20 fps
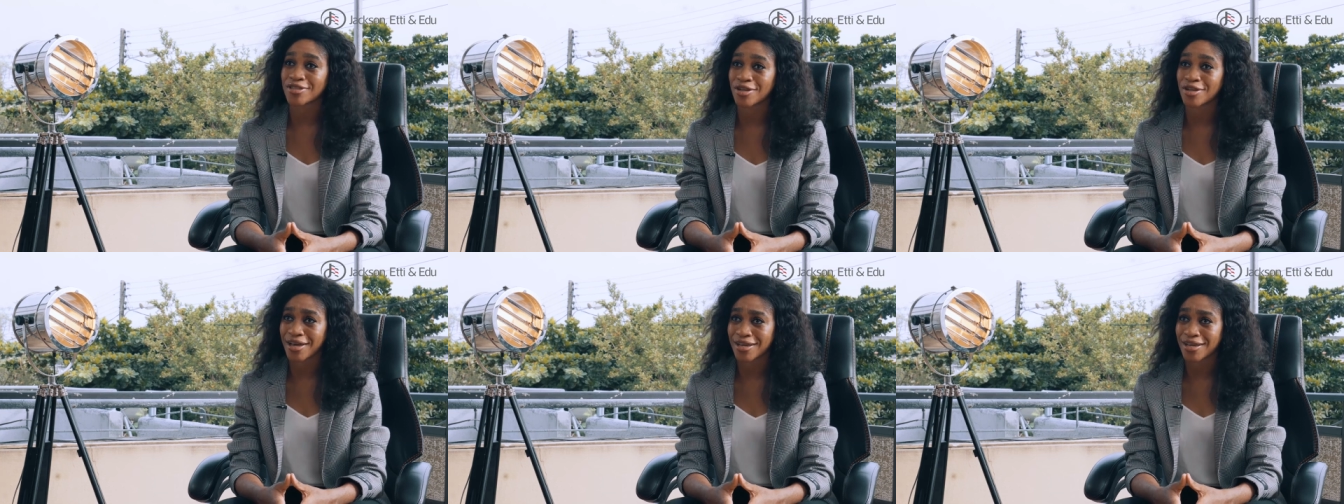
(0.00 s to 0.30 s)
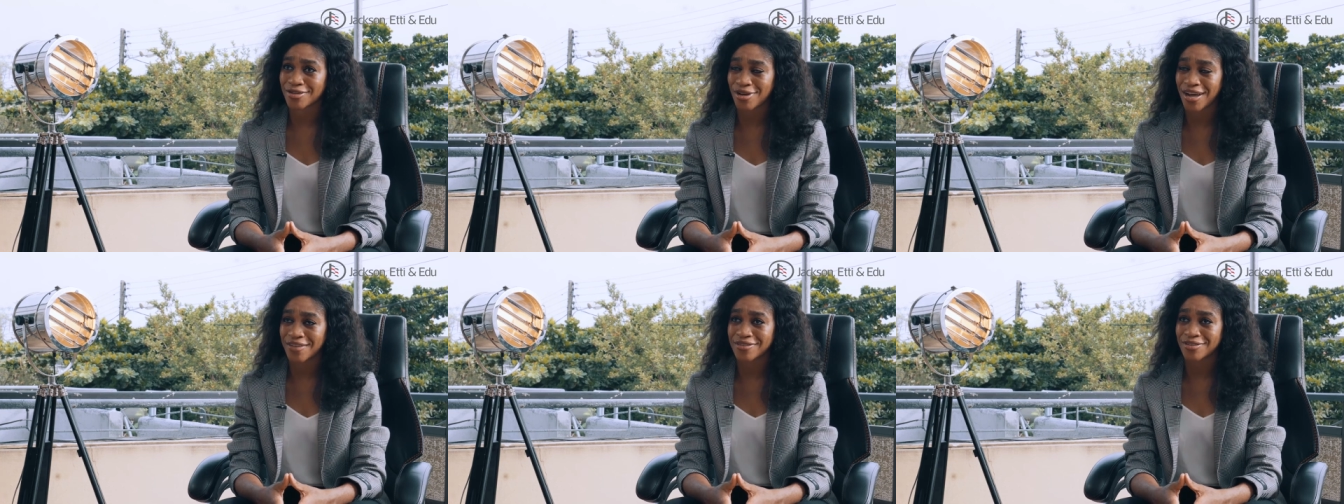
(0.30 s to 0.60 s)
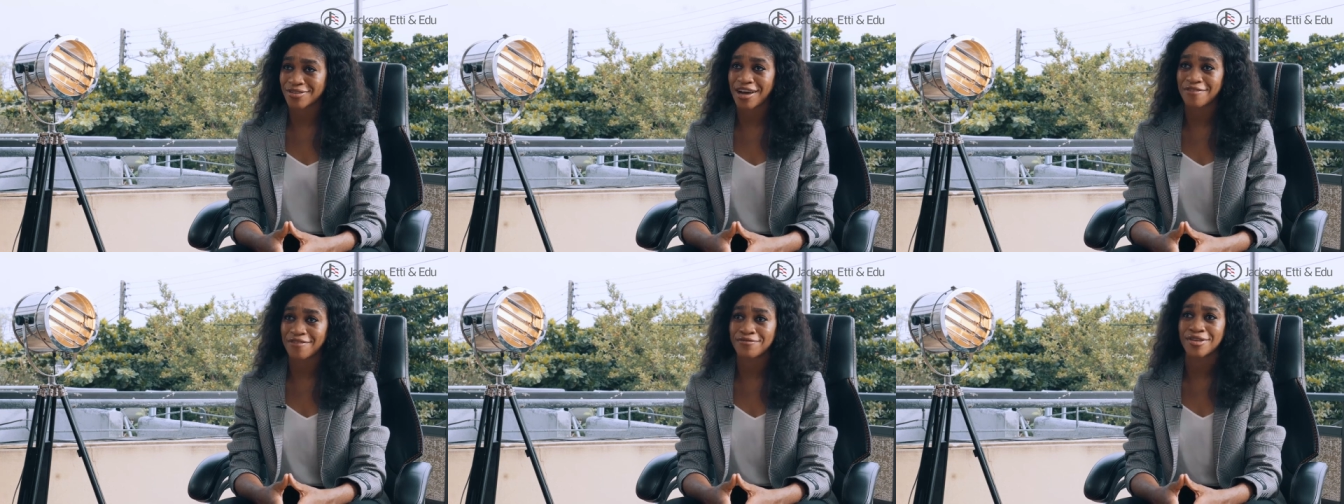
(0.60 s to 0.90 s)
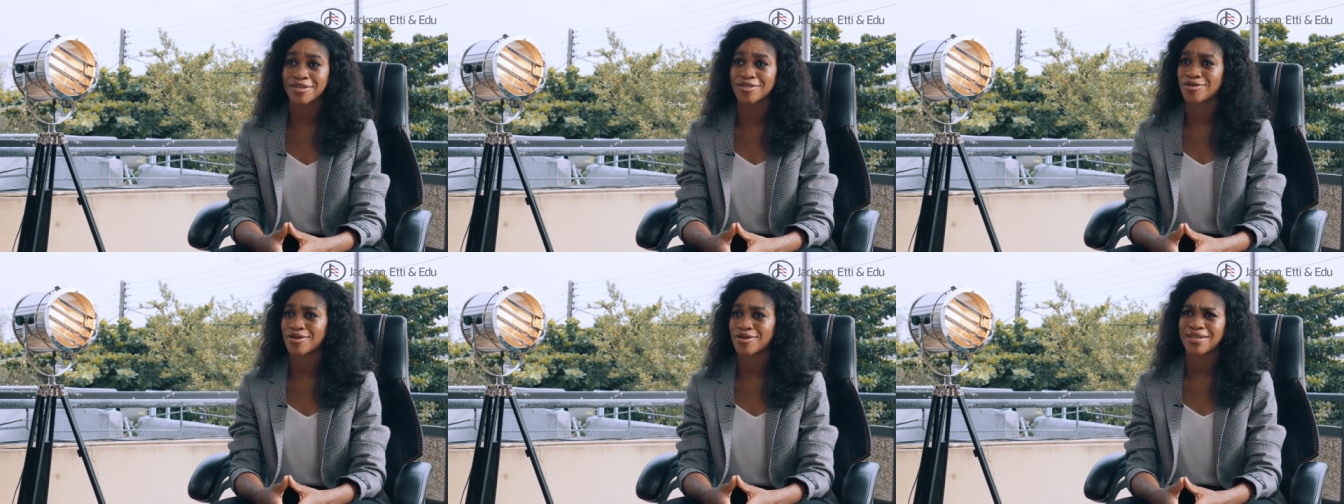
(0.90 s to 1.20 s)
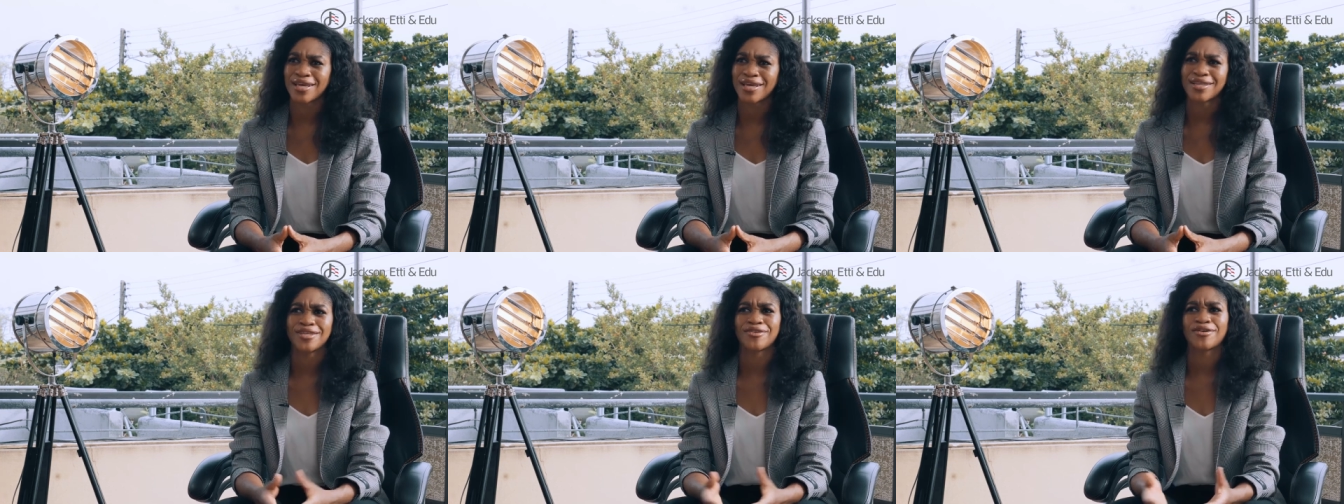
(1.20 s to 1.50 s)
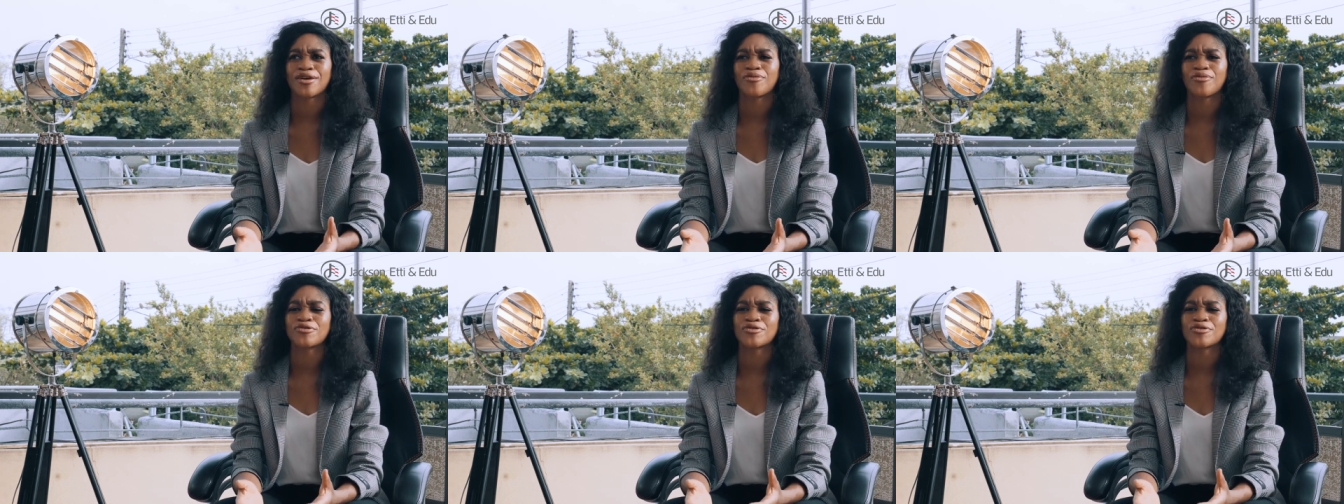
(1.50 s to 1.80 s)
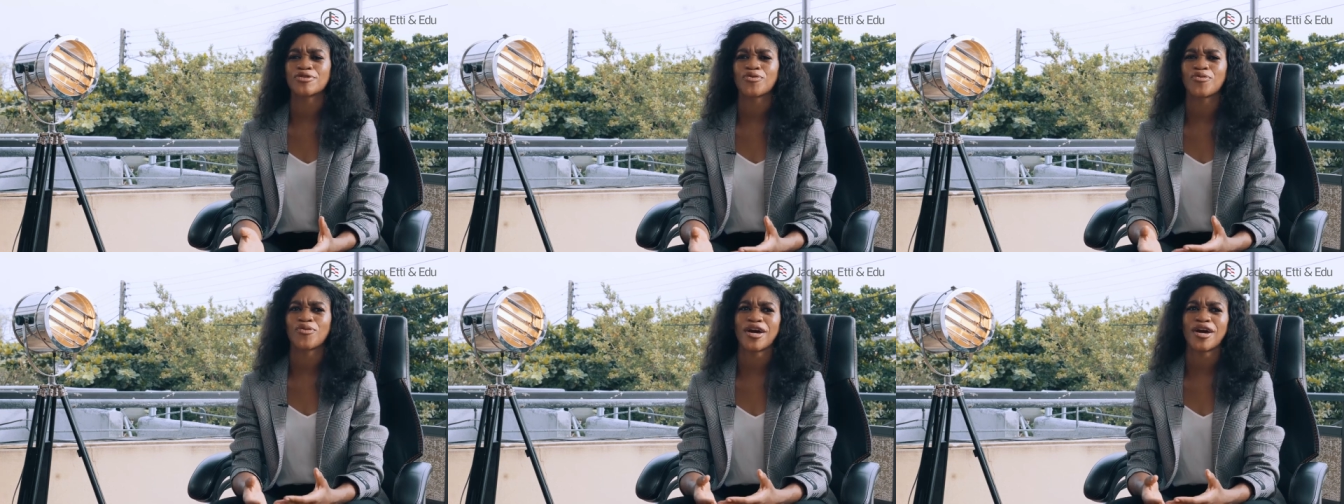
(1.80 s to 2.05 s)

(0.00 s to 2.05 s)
that you have things here that you're wondering,